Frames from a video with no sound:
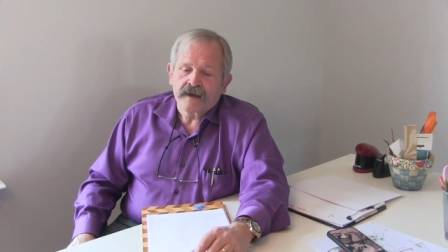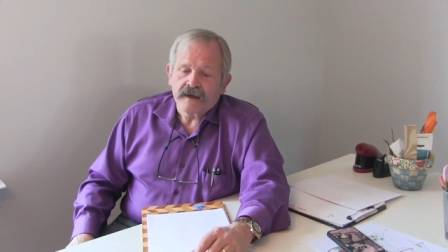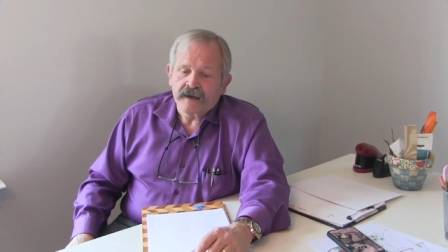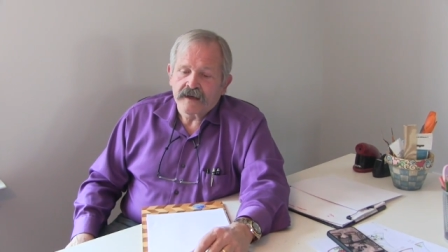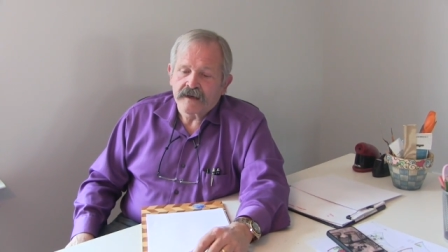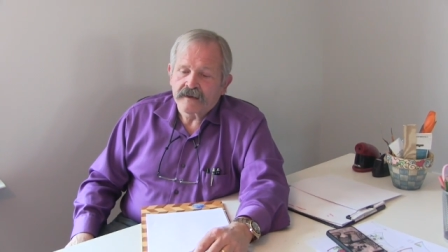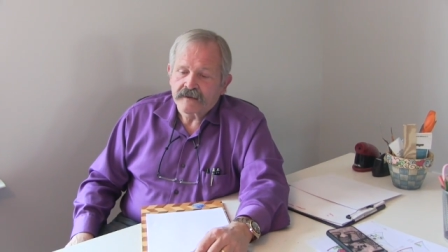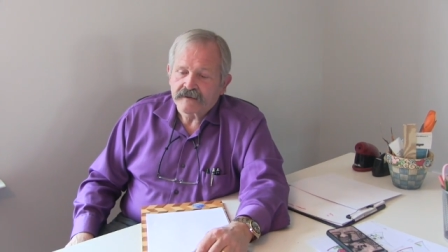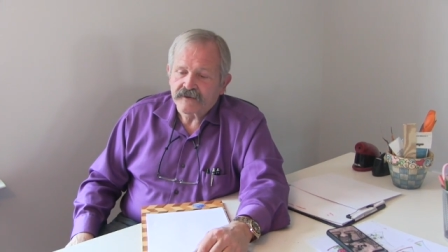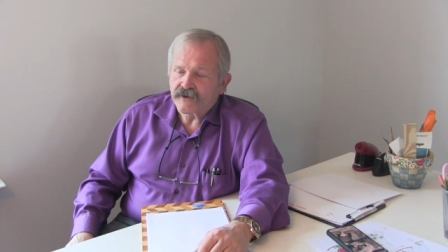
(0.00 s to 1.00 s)

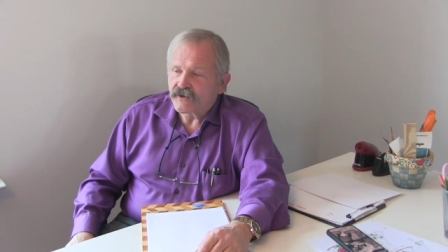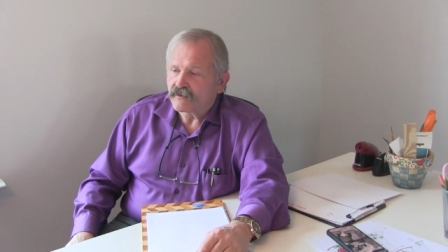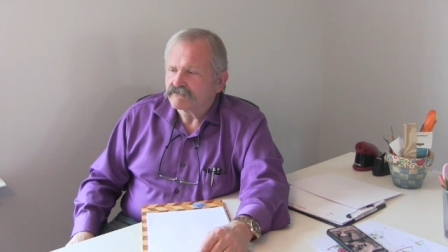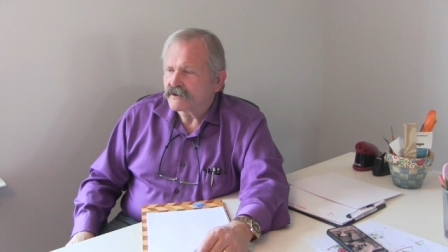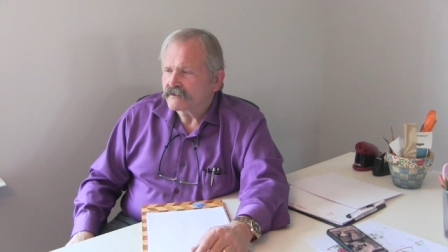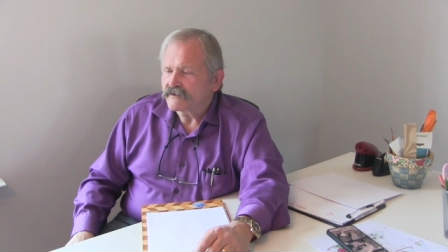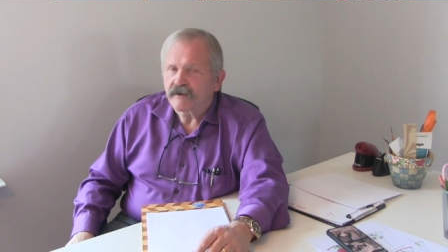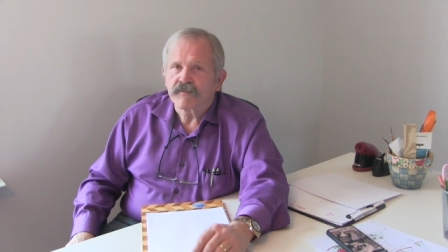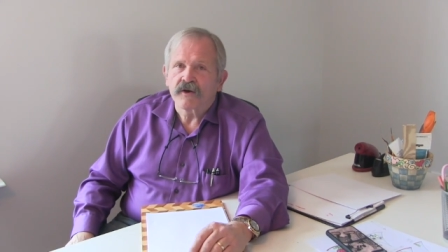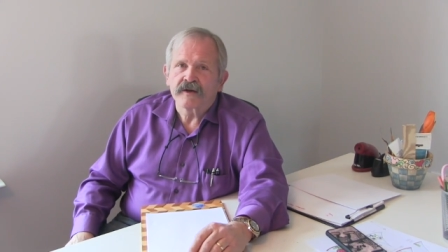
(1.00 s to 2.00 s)
to do
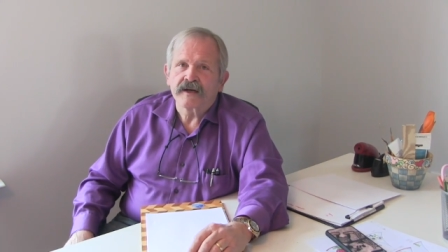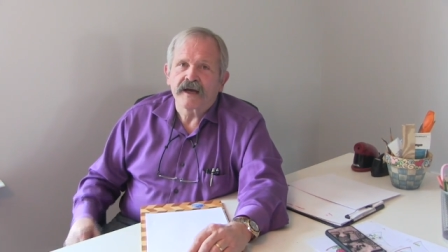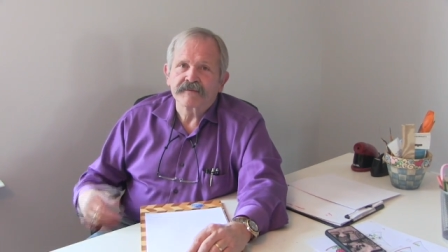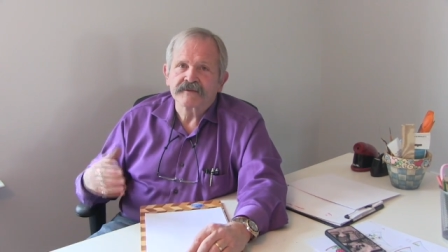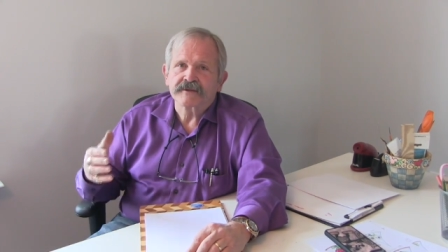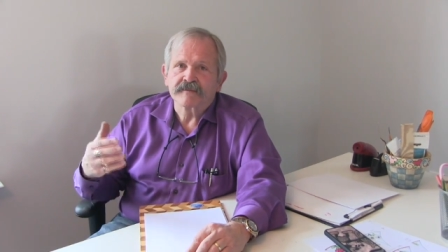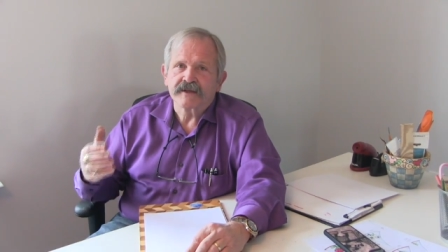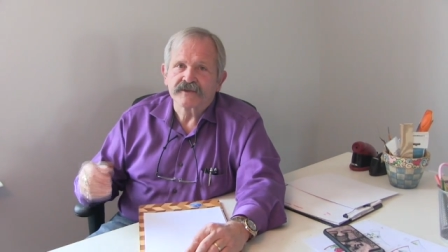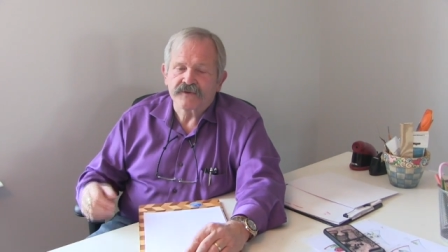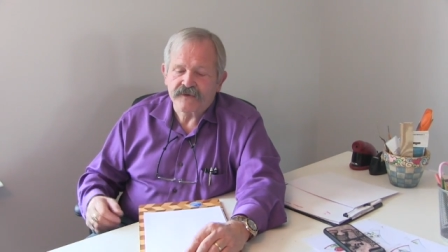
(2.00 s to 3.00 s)
prototypes and some
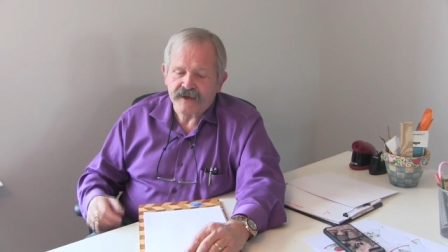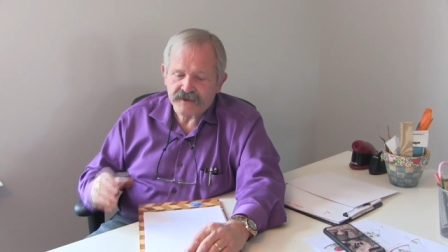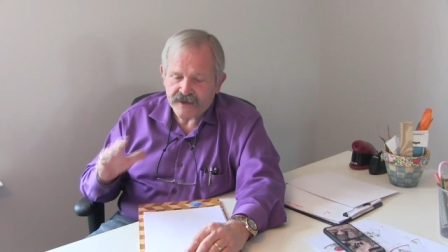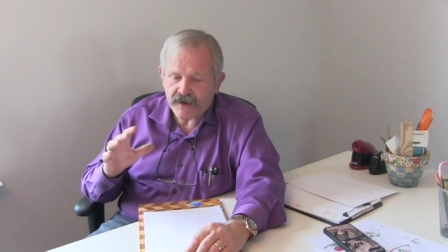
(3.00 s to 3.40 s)
initial things.